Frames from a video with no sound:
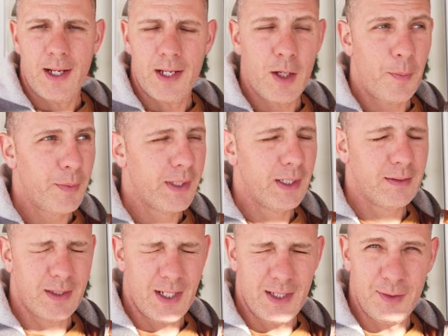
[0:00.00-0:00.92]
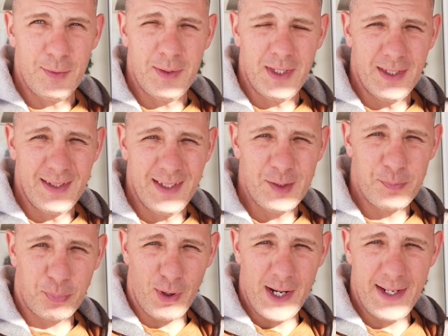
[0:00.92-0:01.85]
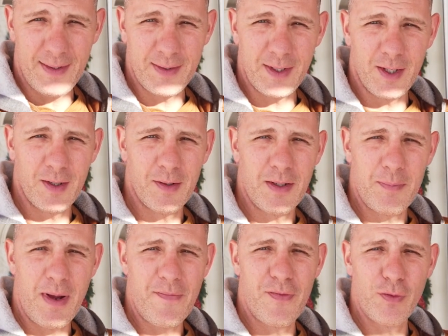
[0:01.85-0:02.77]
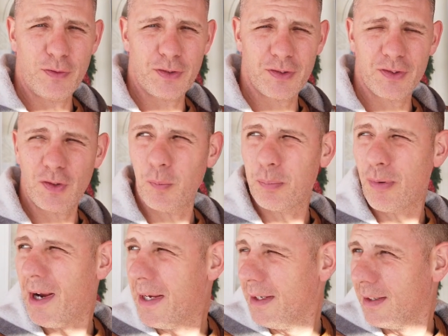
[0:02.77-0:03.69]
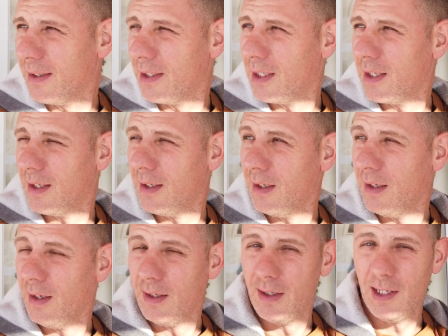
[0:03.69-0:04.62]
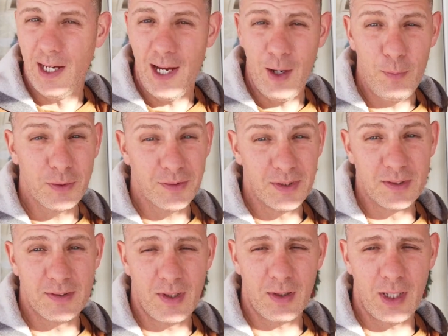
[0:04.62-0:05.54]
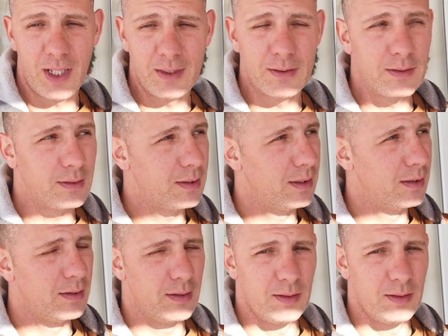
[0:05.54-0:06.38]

got a couple things I gotta do today. It's bright out here. My future's so bright. I almost need sunglasses.